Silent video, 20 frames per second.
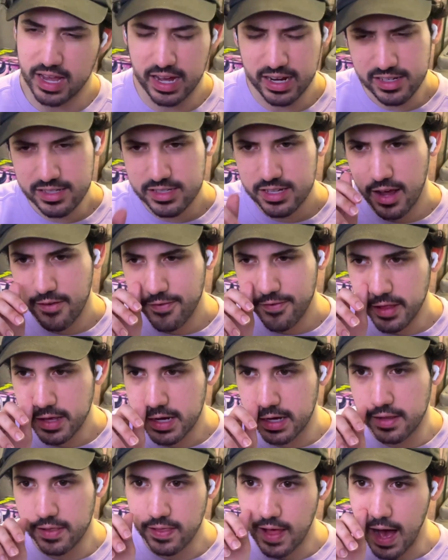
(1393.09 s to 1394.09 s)
Honestly, I felt like
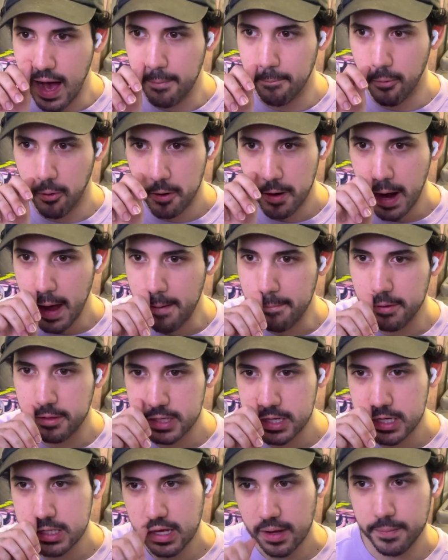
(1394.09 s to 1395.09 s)
a lot more happened
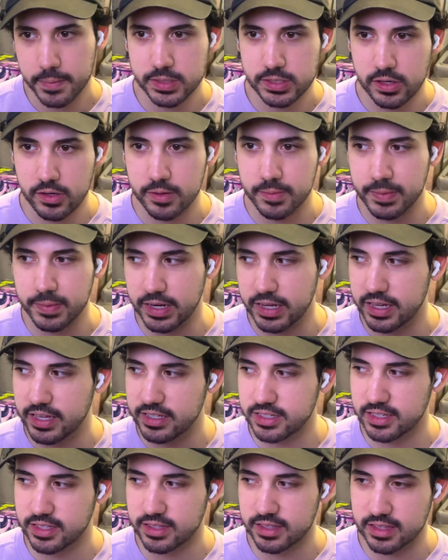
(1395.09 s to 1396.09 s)
throughout the episode, but I
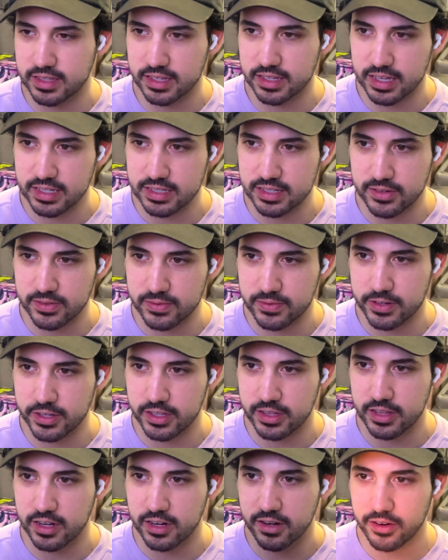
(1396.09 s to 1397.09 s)
guess it really
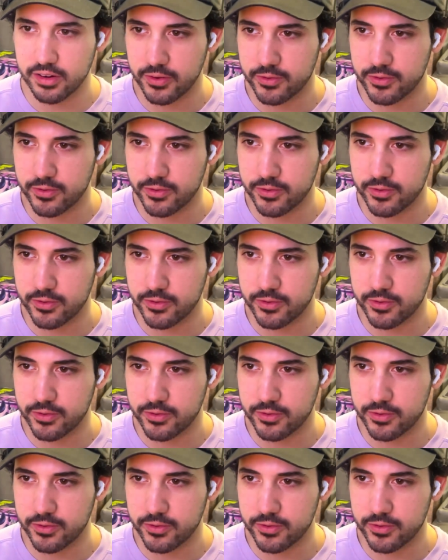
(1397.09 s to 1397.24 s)
didn't.